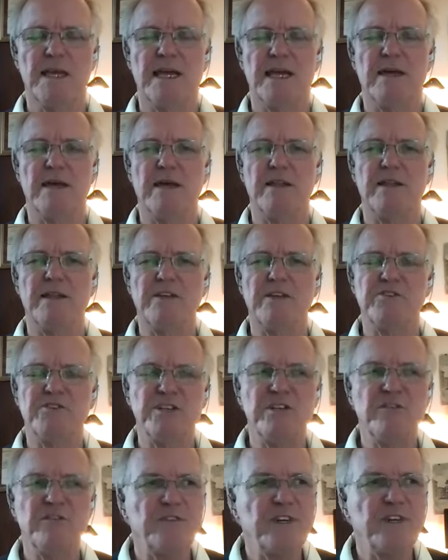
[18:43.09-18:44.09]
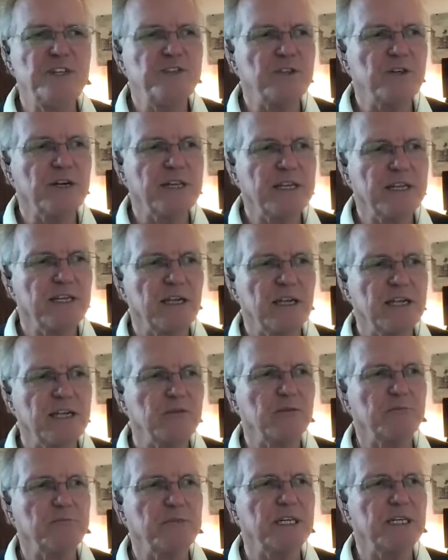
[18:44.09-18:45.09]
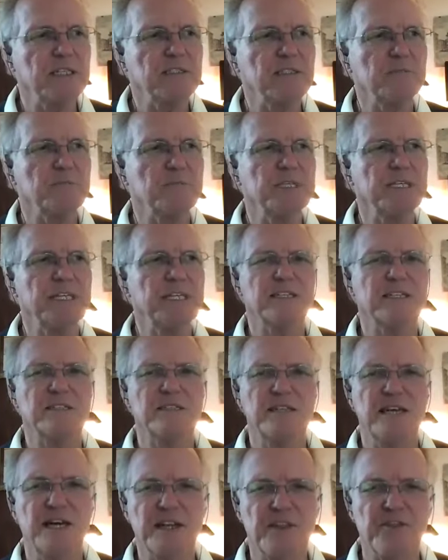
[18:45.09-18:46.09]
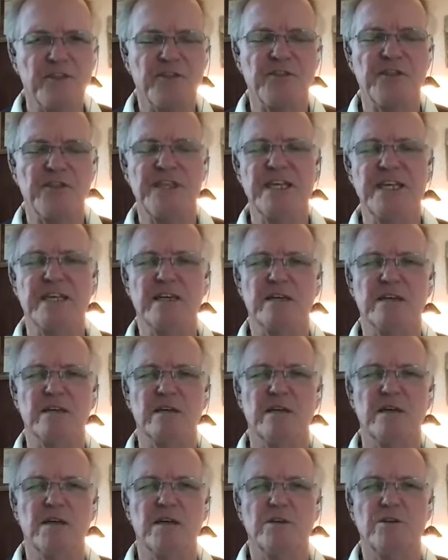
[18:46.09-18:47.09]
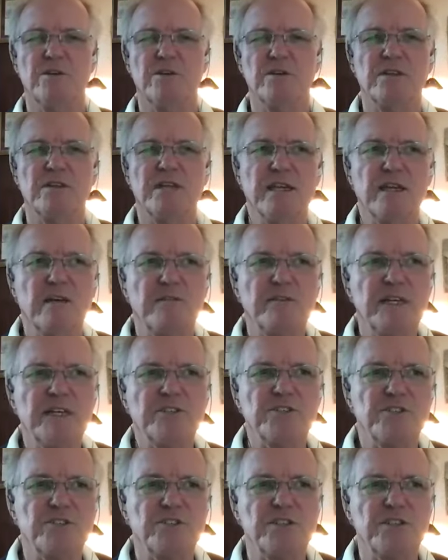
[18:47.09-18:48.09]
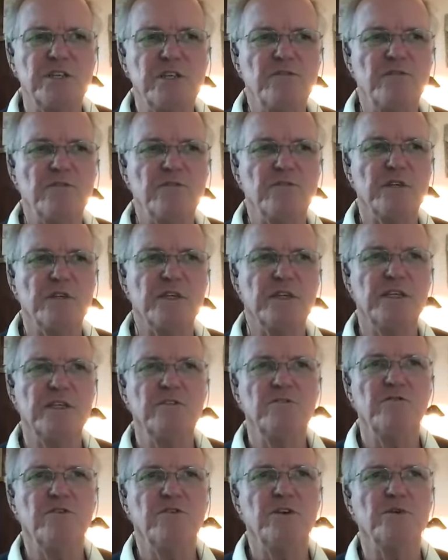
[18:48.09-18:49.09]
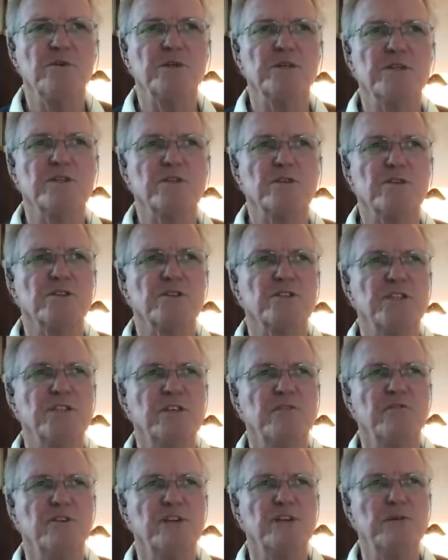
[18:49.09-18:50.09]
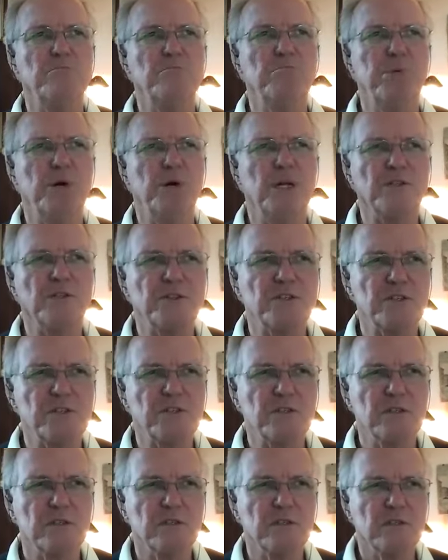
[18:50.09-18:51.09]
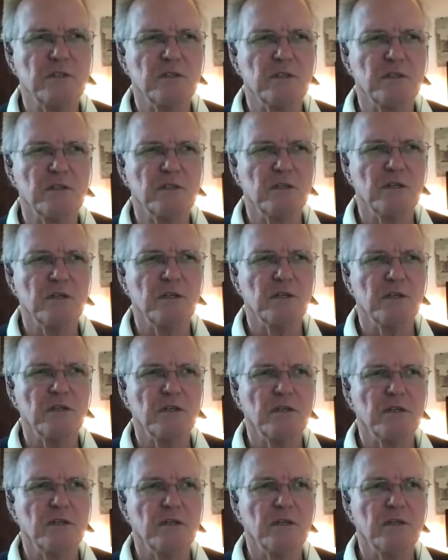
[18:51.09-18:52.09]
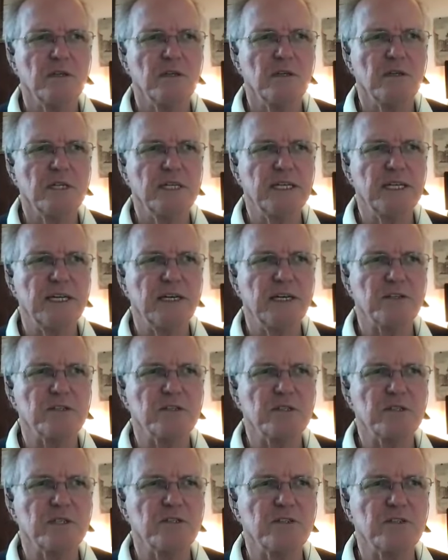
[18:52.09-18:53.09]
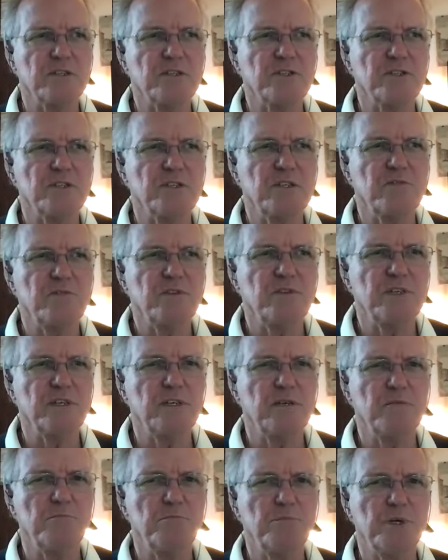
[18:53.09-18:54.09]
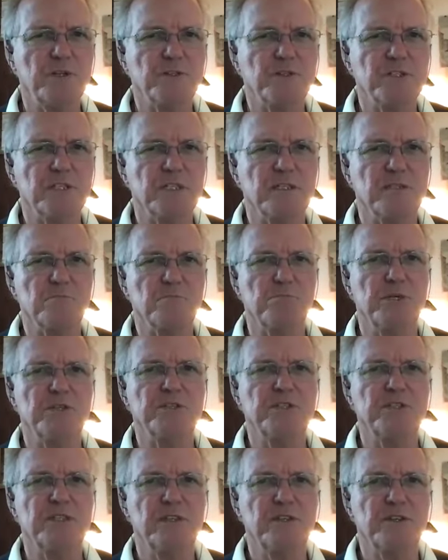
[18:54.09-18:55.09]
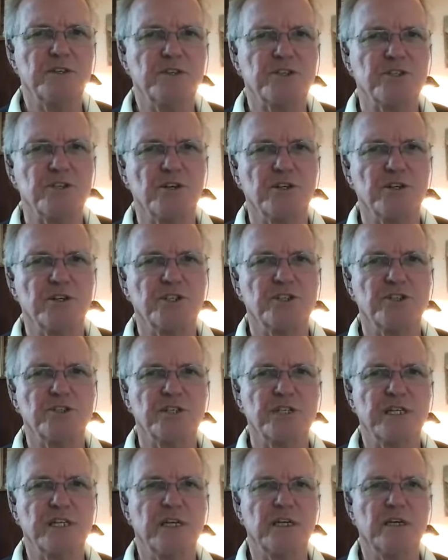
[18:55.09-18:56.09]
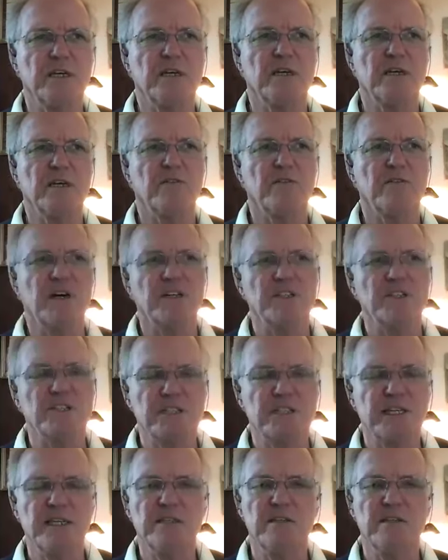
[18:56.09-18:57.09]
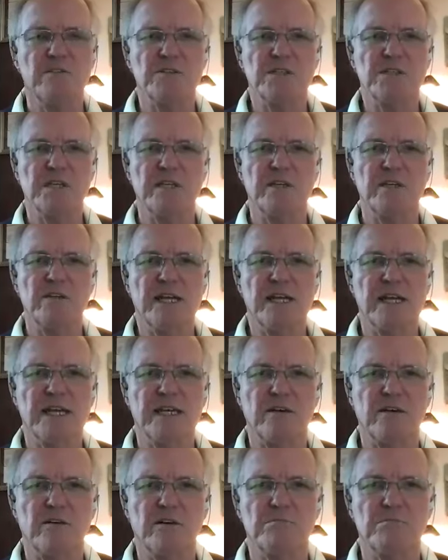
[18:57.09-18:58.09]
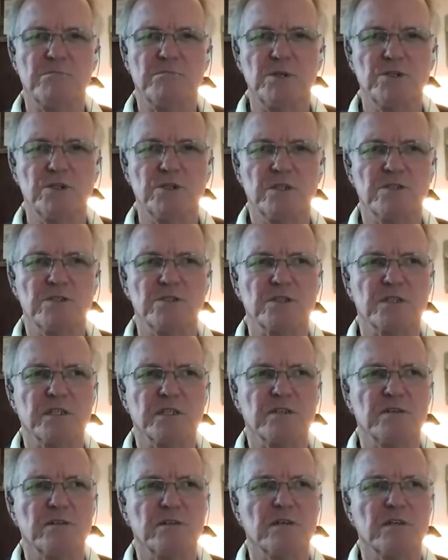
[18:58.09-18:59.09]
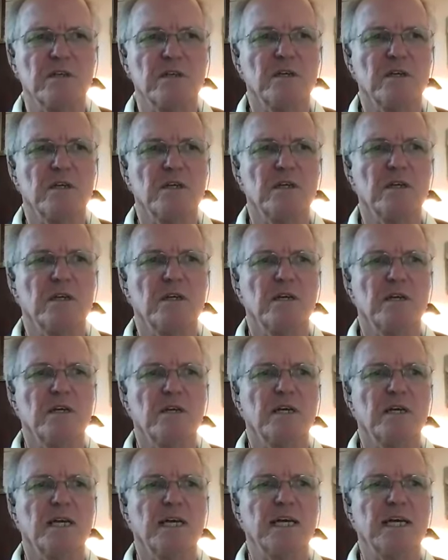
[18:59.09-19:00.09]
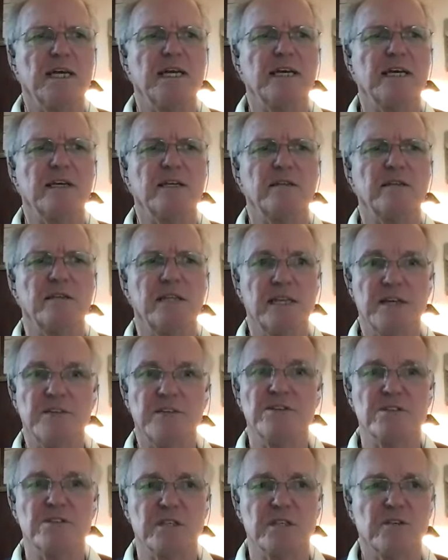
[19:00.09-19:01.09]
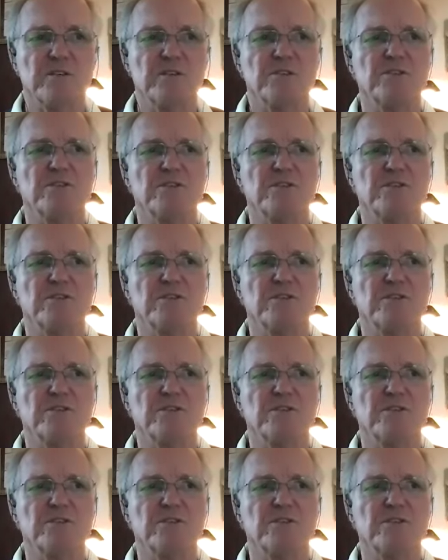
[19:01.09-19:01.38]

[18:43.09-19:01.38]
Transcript: And chief feature, again, I like what Mihai said in the beginning, it's not a thing. You could think of it as chief influence or chief impulse in us. There's a chief impulse, and it's built into the circuitry of our instinctive center and our emotional center and the other centers